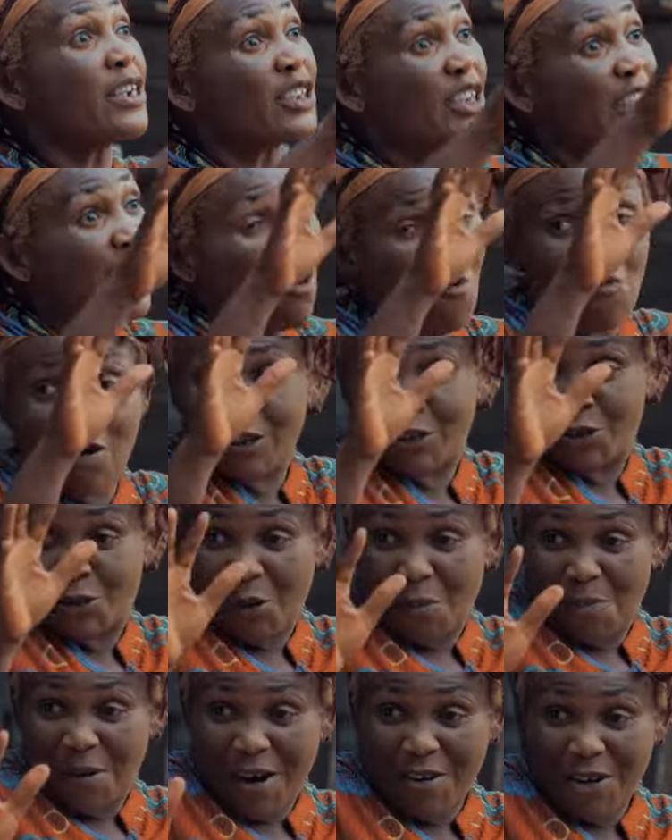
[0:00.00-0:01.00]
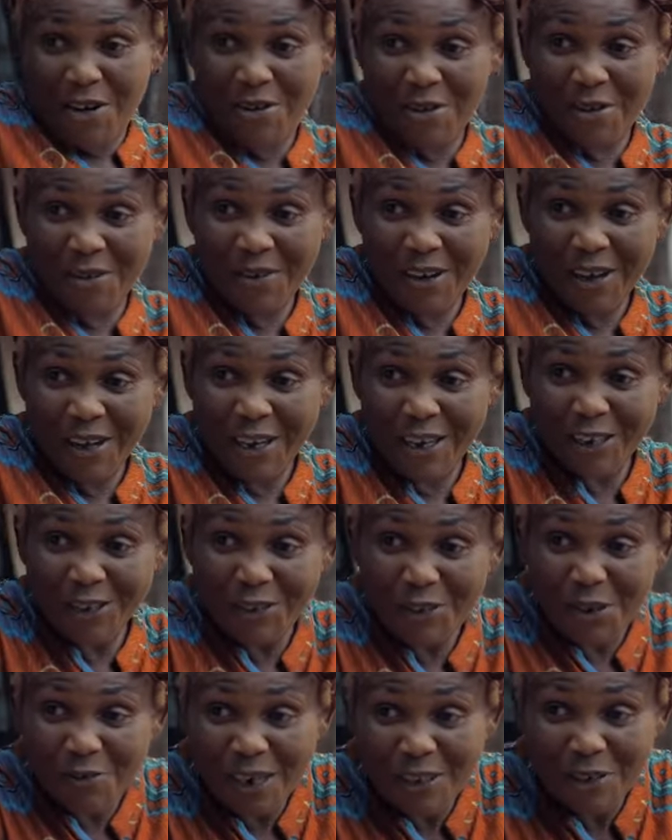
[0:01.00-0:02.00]
prince that wants to marry you
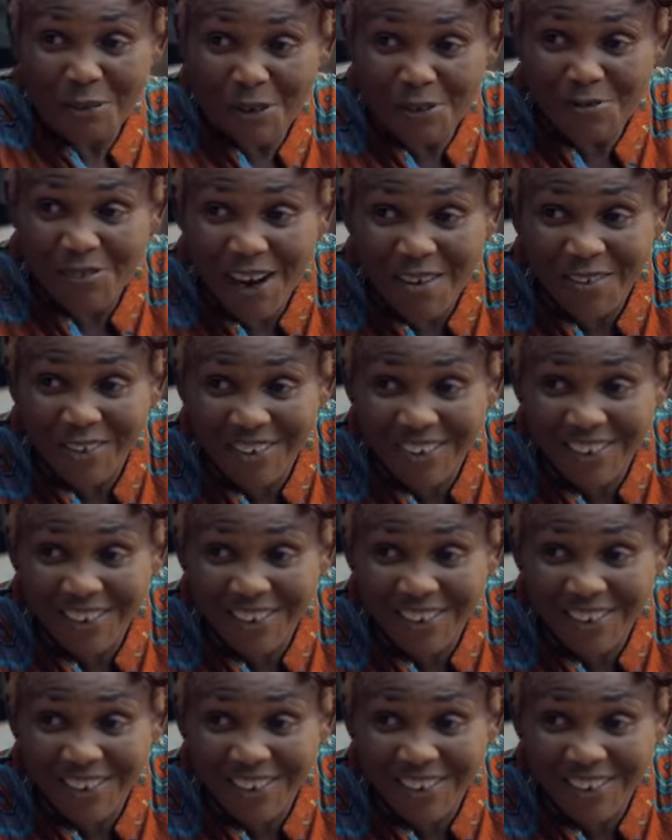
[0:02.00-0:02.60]
is nowhere to be found.